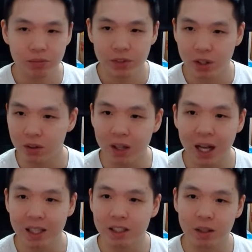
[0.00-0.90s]
you know,
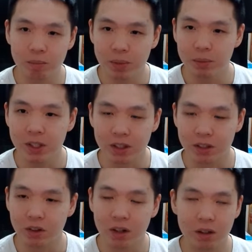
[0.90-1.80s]
classic
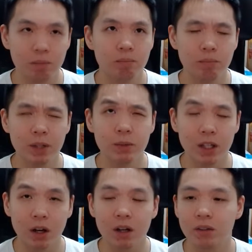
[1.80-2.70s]
bibliog-
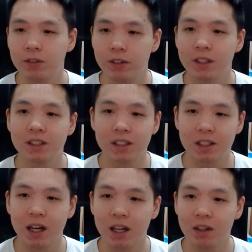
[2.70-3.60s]
bibliography
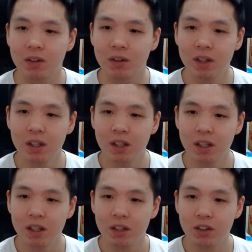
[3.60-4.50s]
style
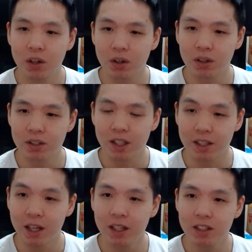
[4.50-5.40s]
no-
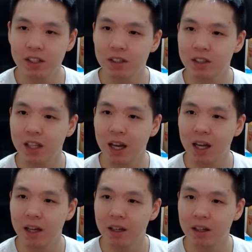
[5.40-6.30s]
citations,
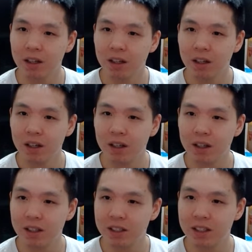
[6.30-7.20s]
and
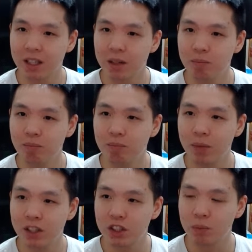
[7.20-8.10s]
this is a
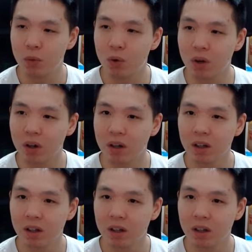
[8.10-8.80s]
much more